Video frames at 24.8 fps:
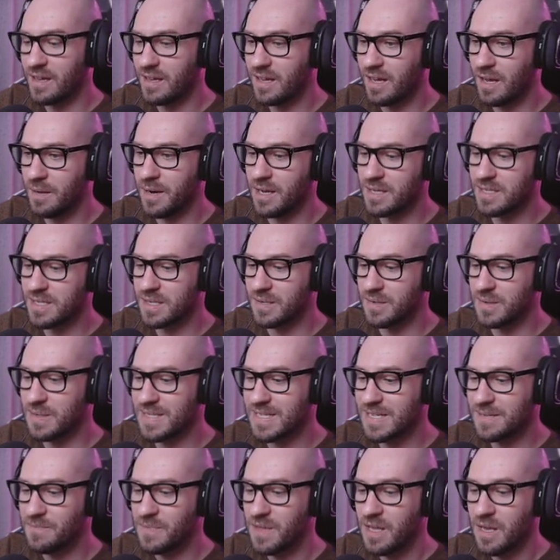Come on, dude.
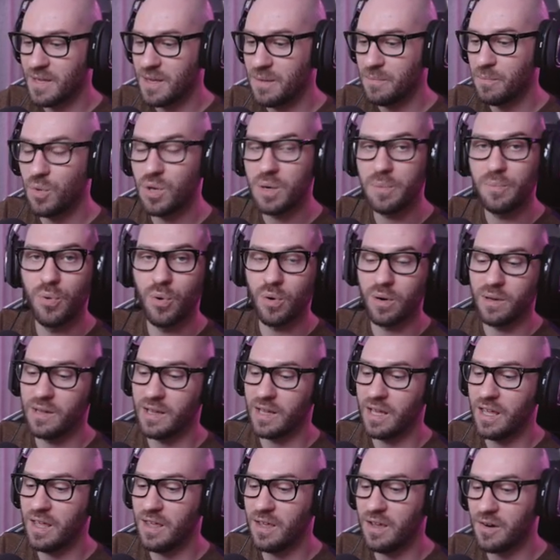More importantly,
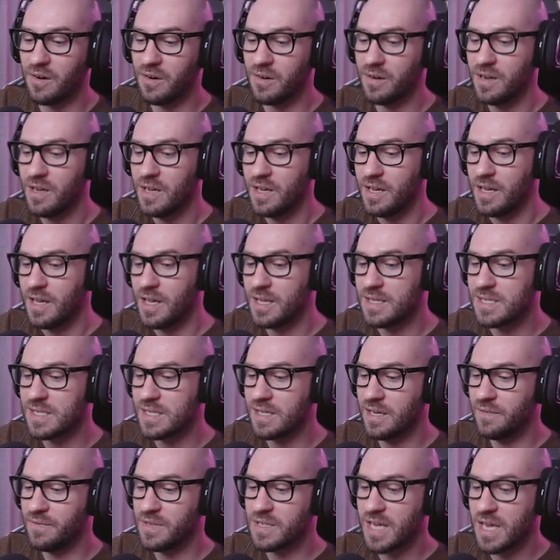here, it's
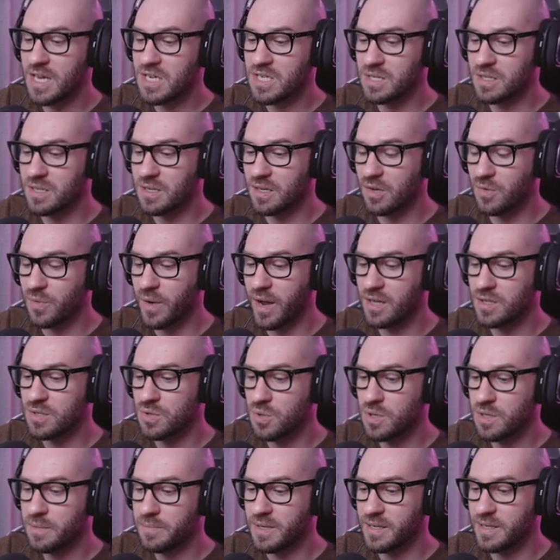an invitation to the grand
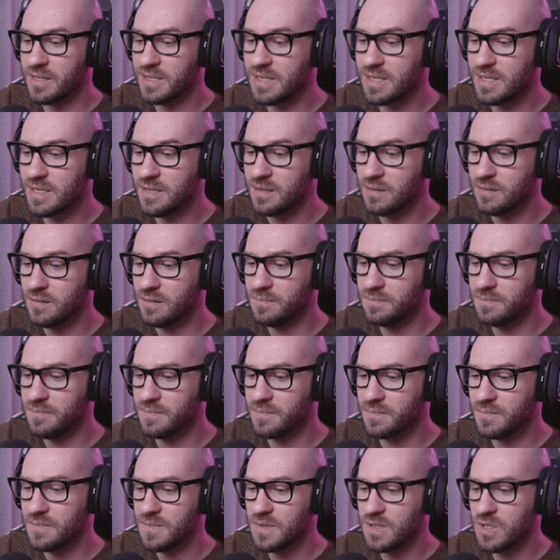tournament. Hmm,
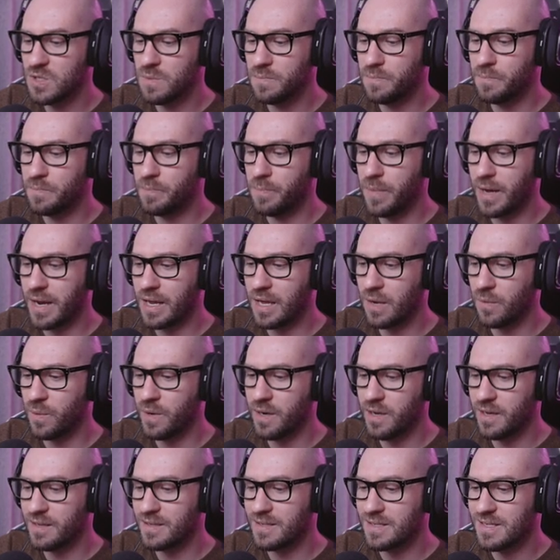too bad I can
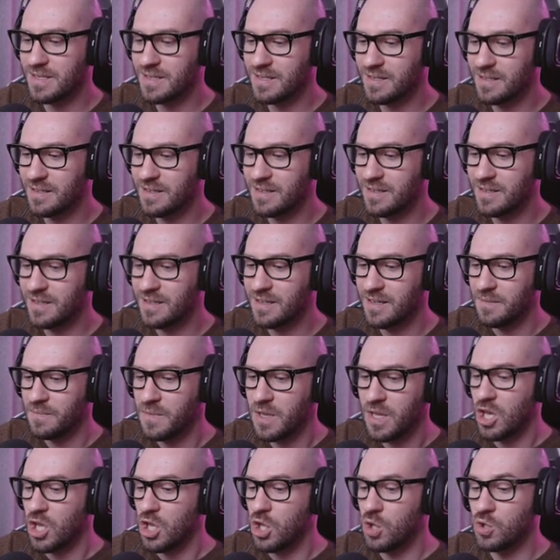read.
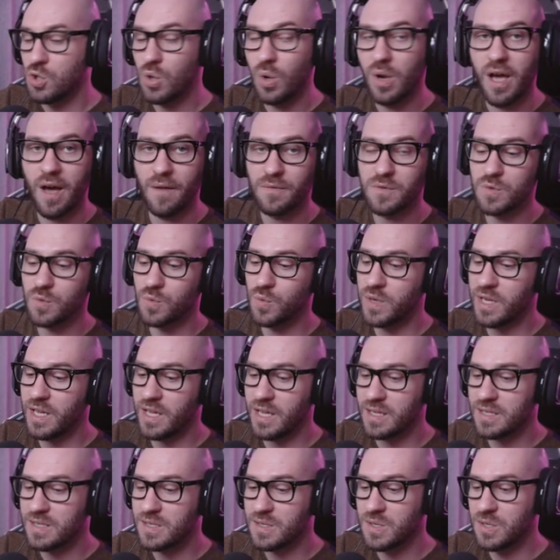You don't have to
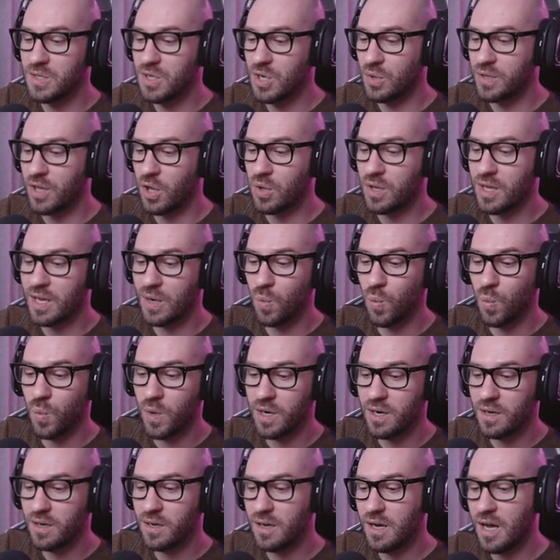read to know that you can
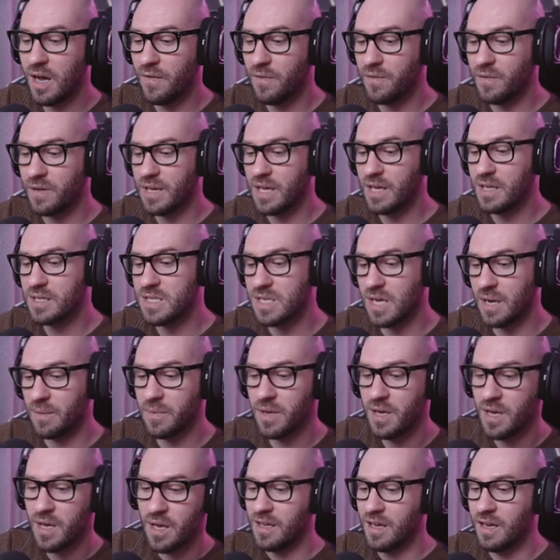win a half of a kingdom
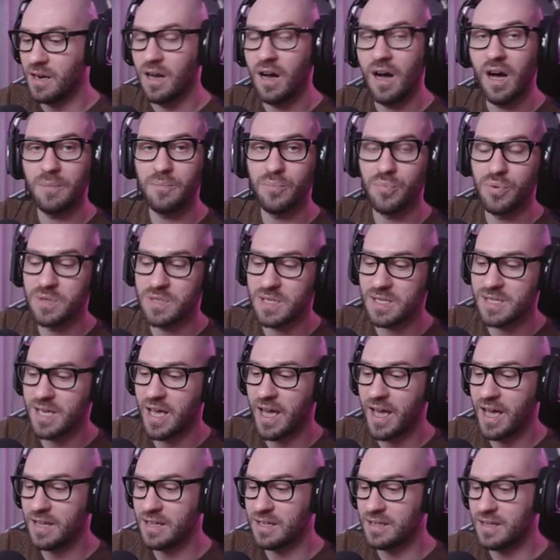and a hot princess
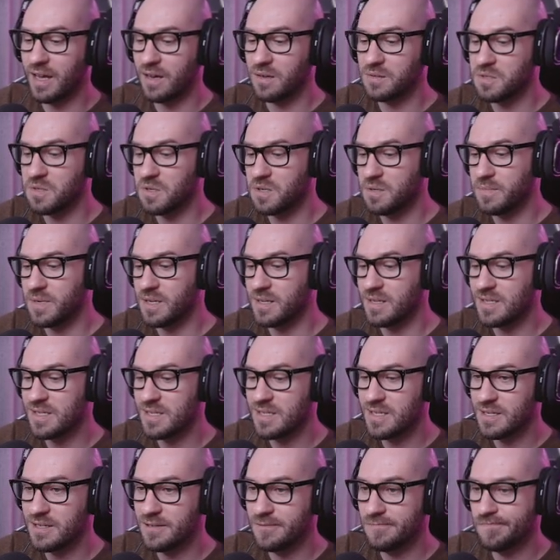hand in that tournament.